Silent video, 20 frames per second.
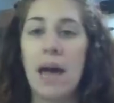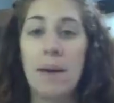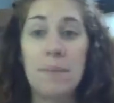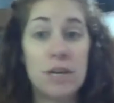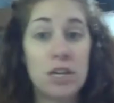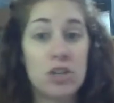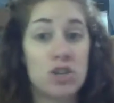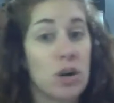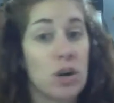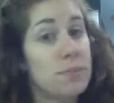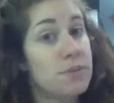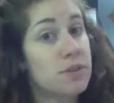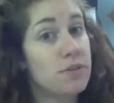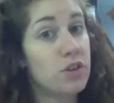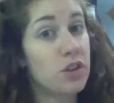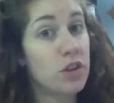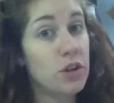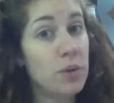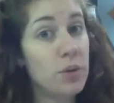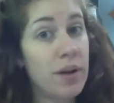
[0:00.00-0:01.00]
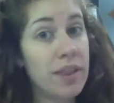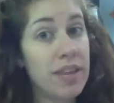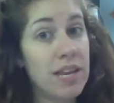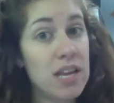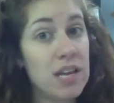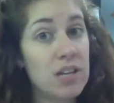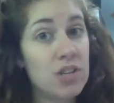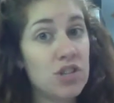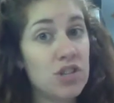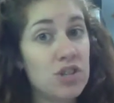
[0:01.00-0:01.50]
many drops of glue on
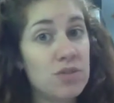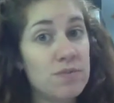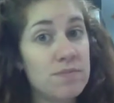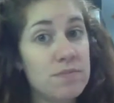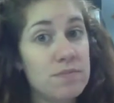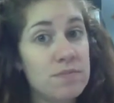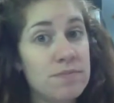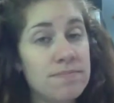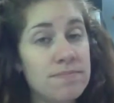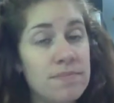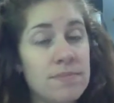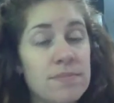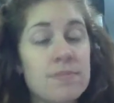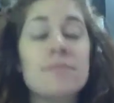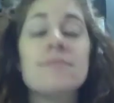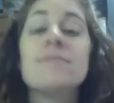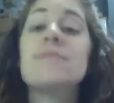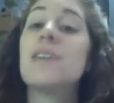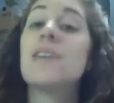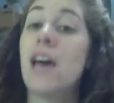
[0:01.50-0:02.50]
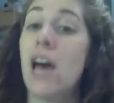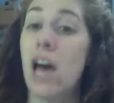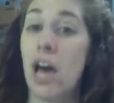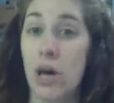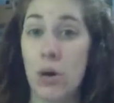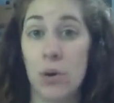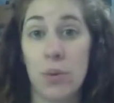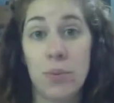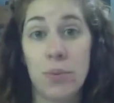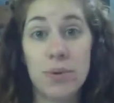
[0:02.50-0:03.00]
each? I
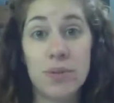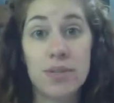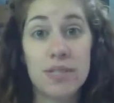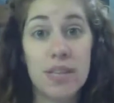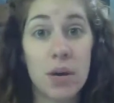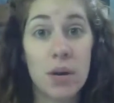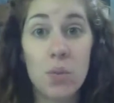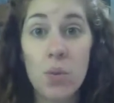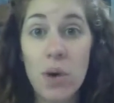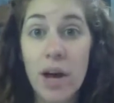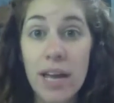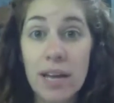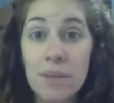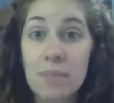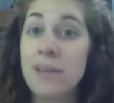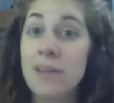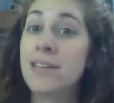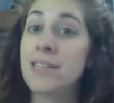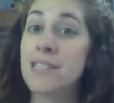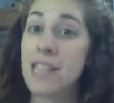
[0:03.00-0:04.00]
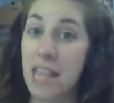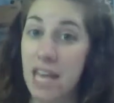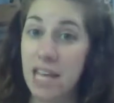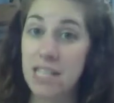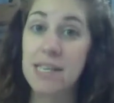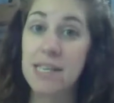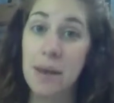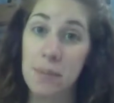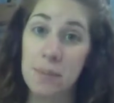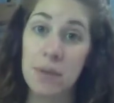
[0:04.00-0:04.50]
hope you said 1 because
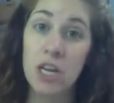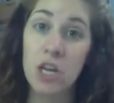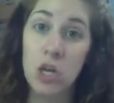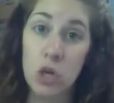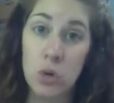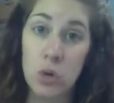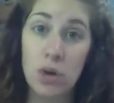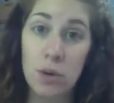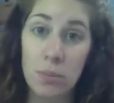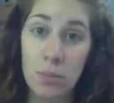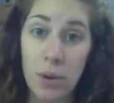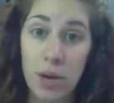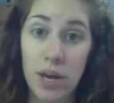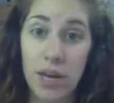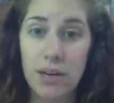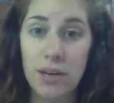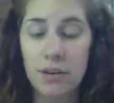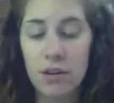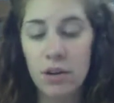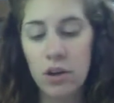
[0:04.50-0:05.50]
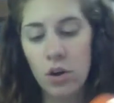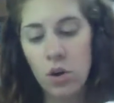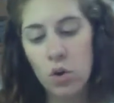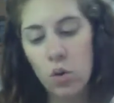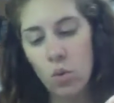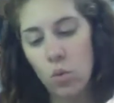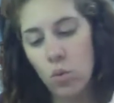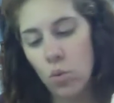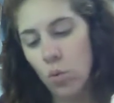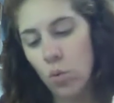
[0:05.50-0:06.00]
that's how many you can put.
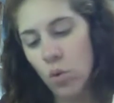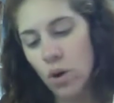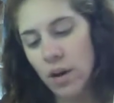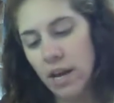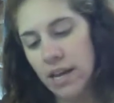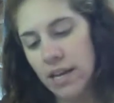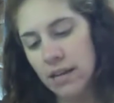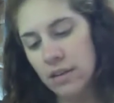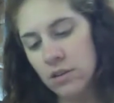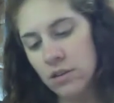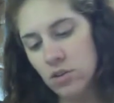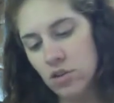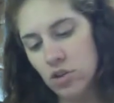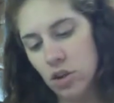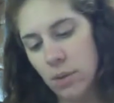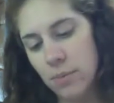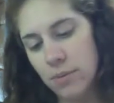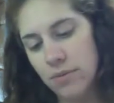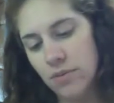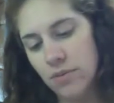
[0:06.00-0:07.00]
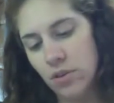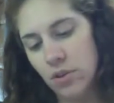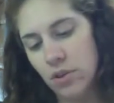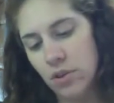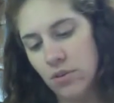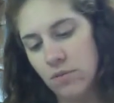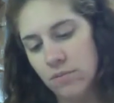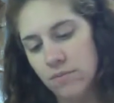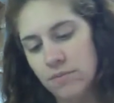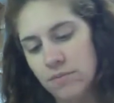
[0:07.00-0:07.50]
1 drop of
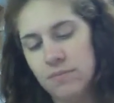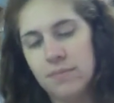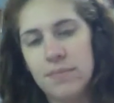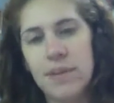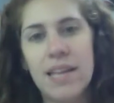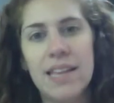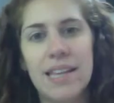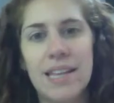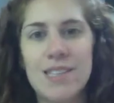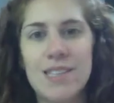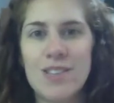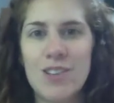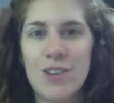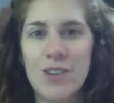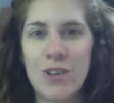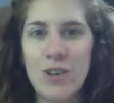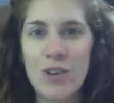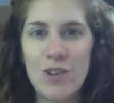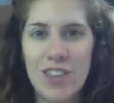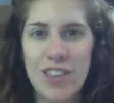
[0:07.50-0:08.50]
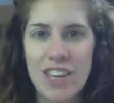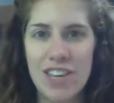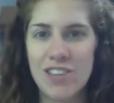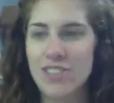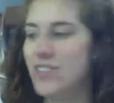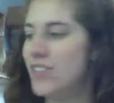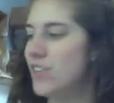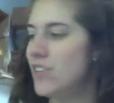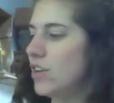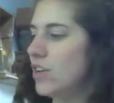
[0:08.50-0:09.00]
glue. And let's glue
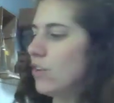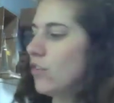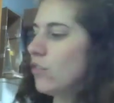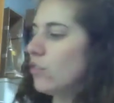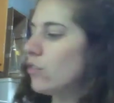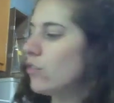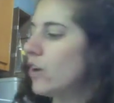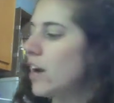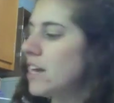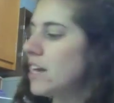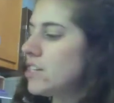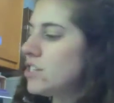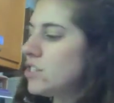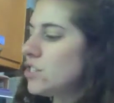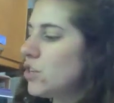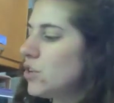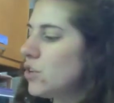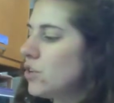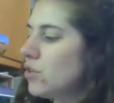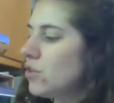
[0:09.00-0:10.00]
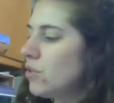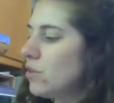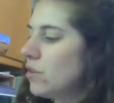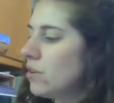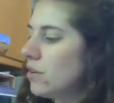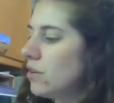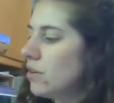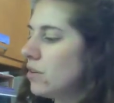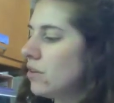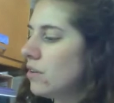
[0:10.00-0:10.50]
these right to
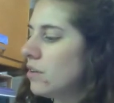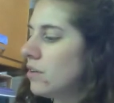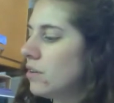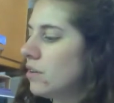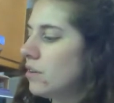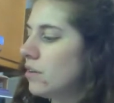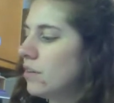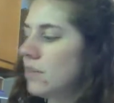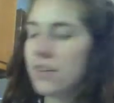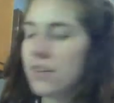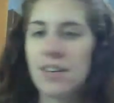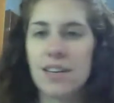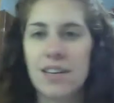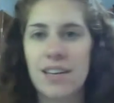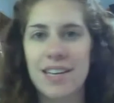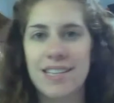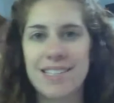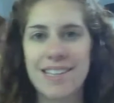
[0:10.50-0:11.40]
his